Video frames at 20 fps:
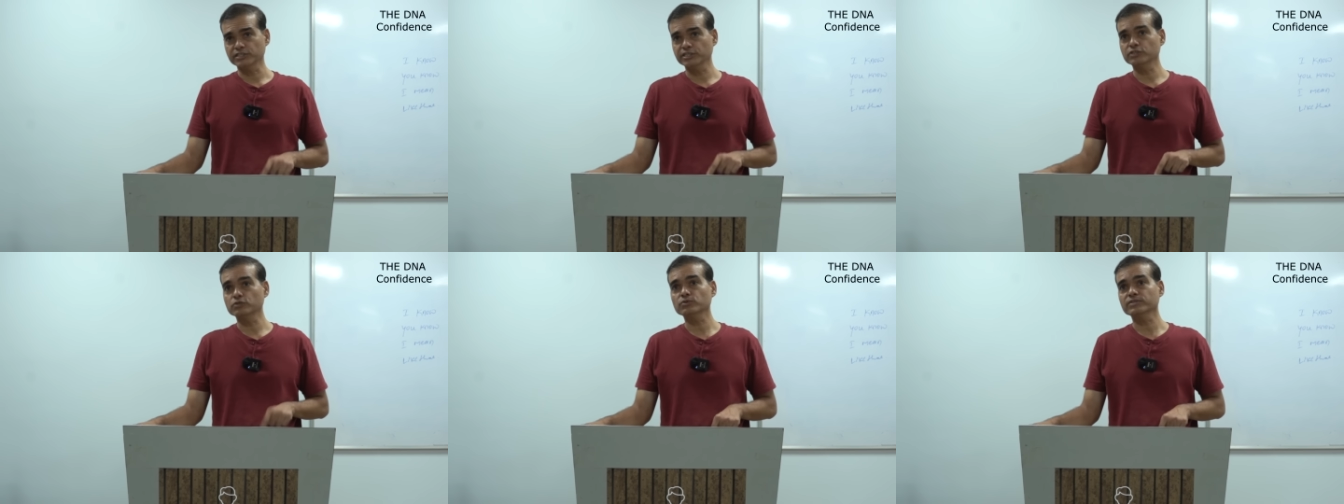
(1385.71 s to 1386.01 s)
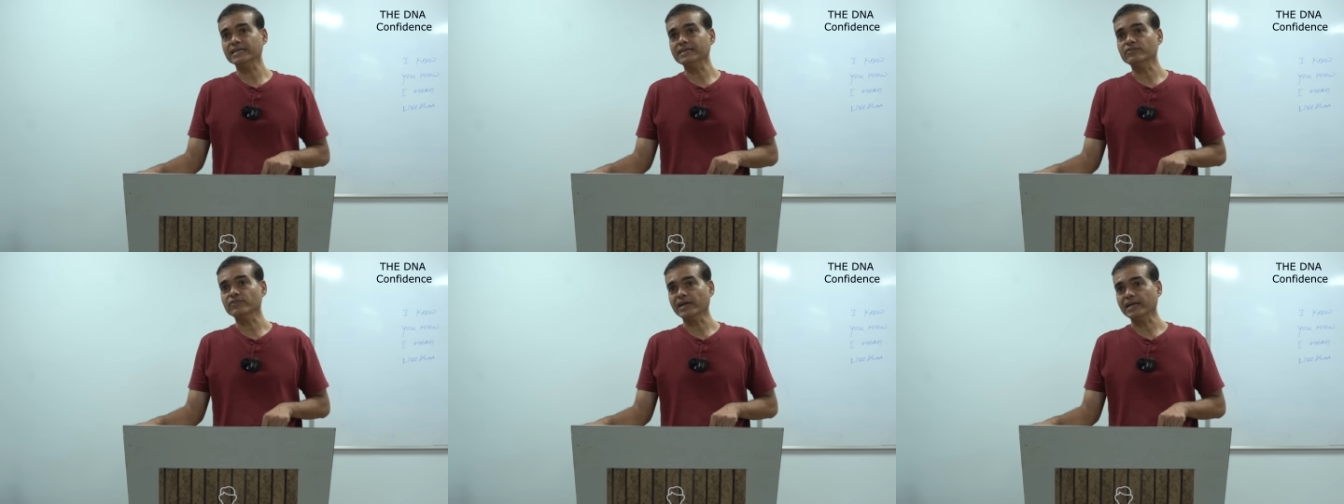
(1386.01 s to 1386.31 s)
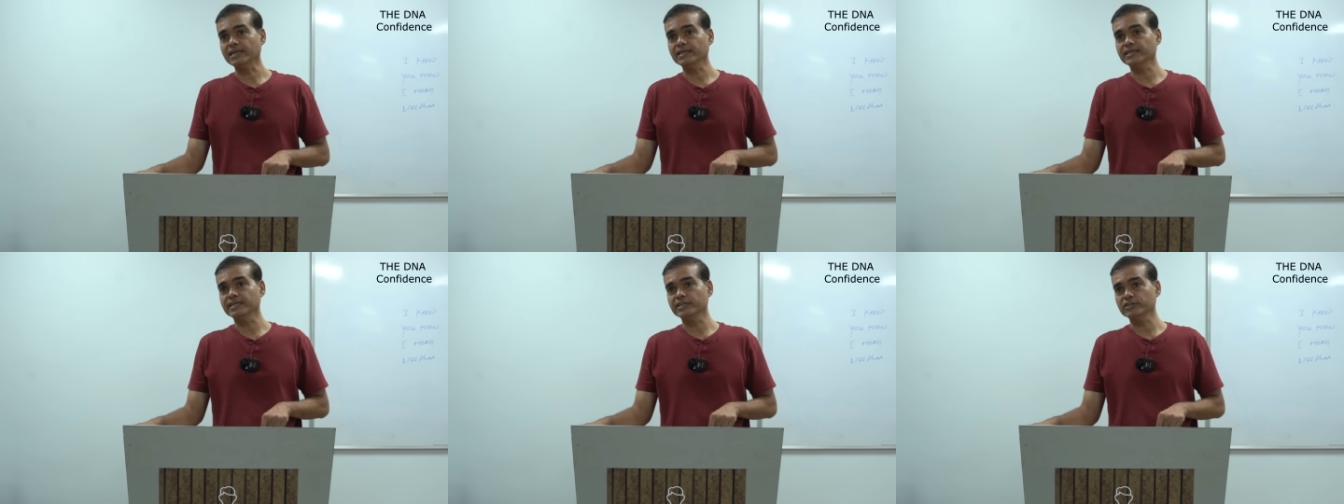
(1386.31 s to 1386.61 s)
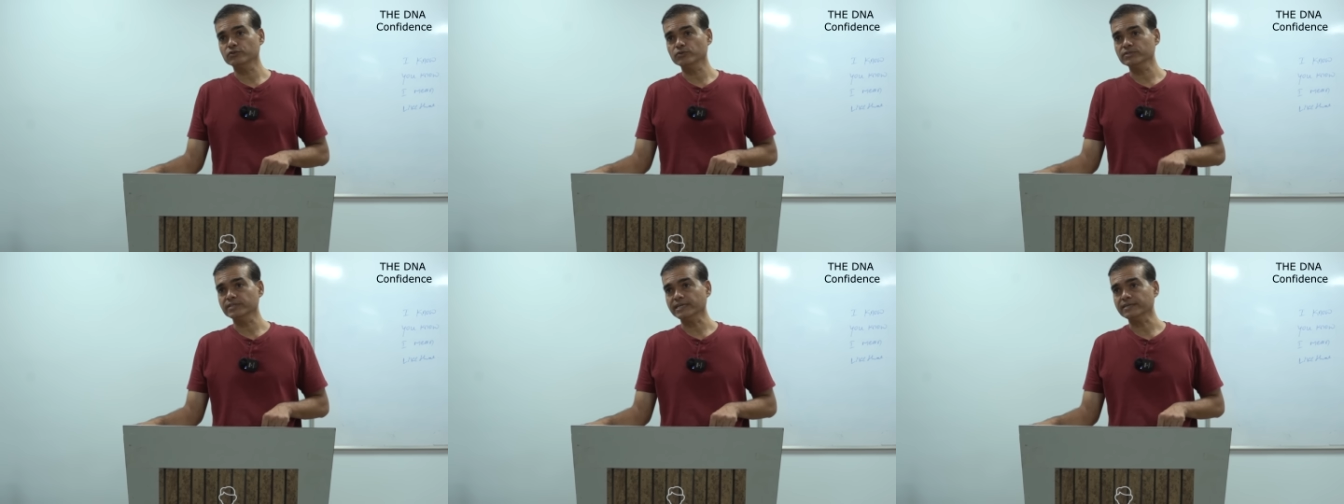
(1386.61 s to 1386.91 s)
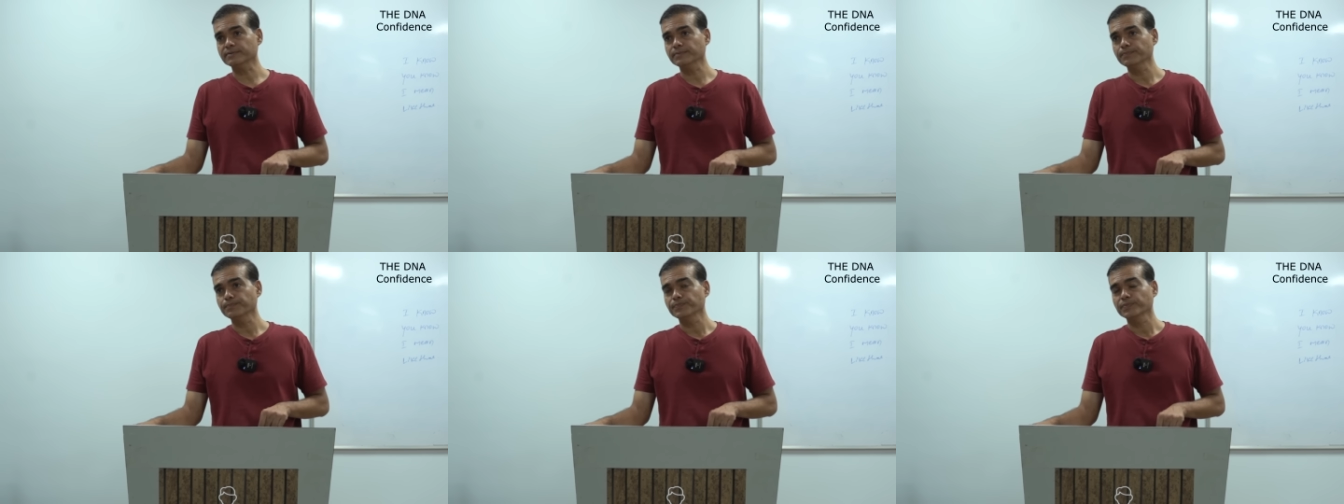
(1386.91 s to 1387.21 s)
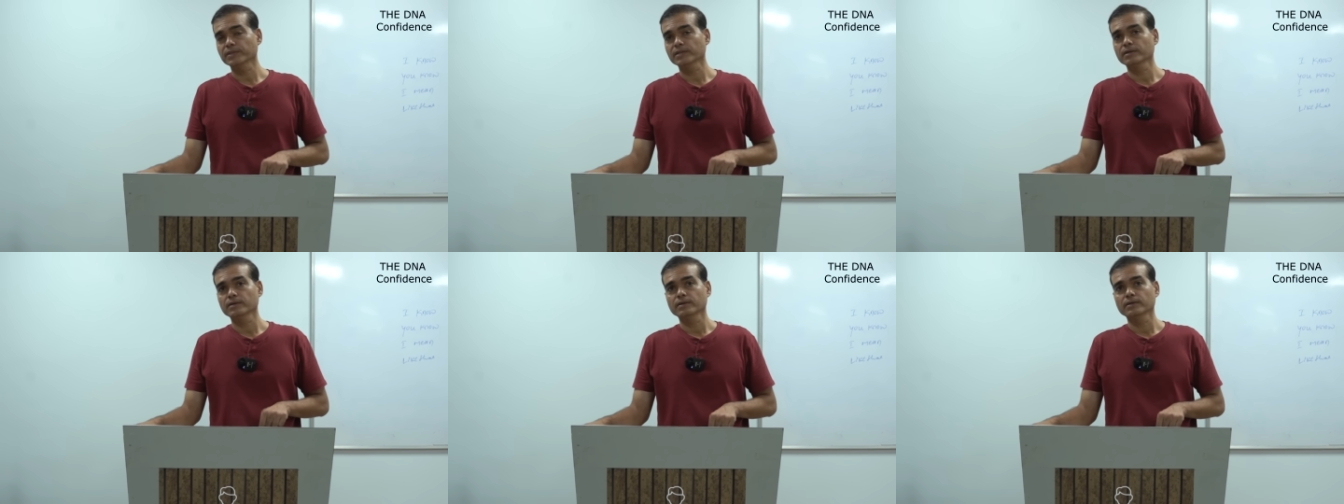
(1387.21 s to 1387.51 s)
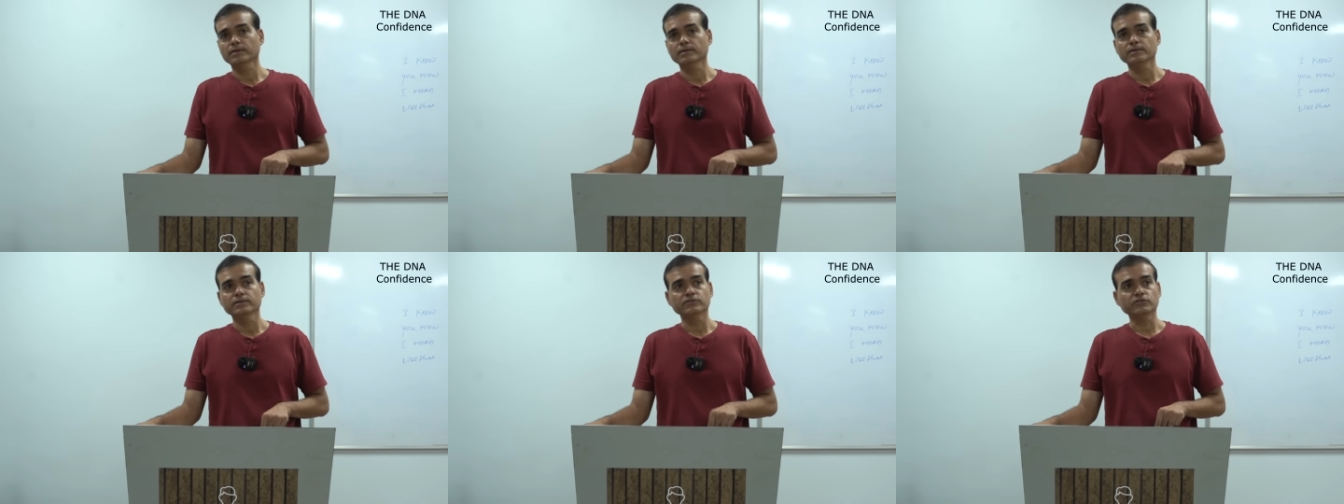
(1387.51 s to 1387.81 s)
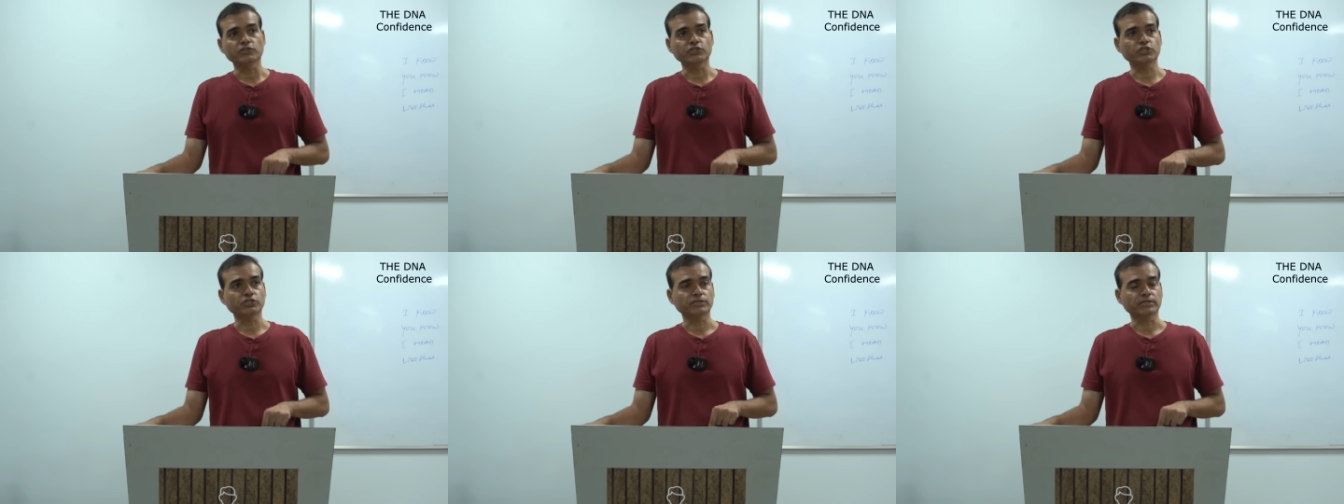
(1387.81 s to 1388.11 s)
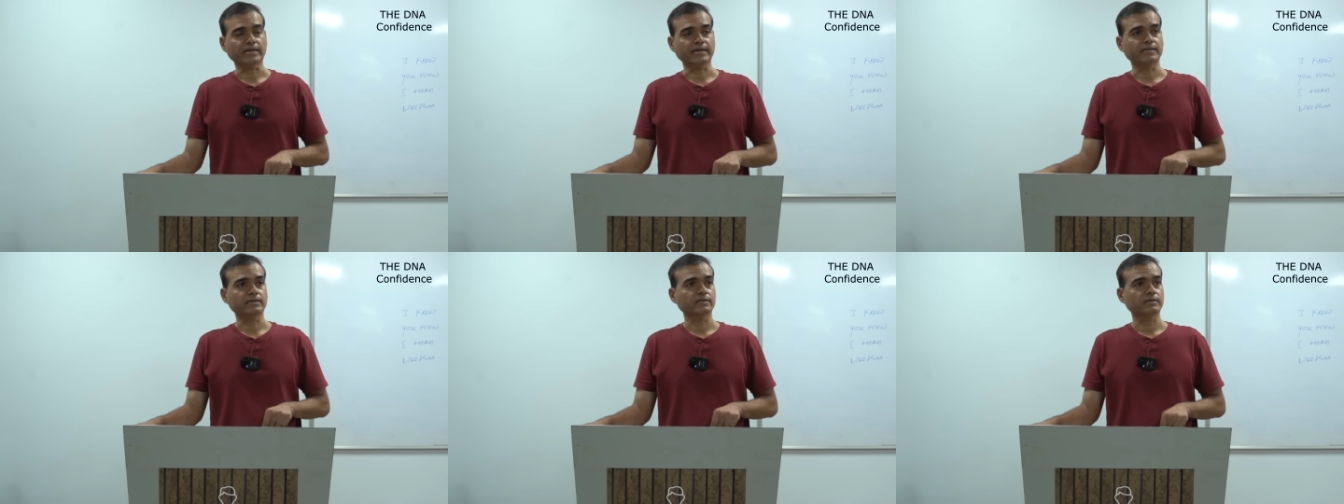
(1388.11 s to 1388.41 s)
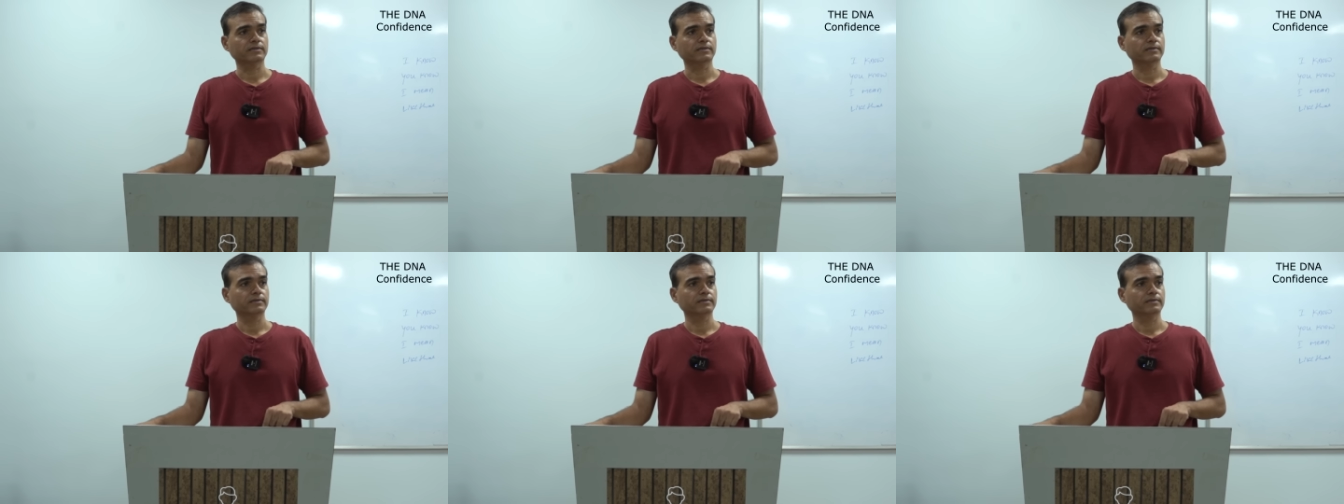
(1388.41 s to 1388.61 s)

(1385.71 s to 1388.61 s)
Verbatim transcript: He took that rally, he took that session, and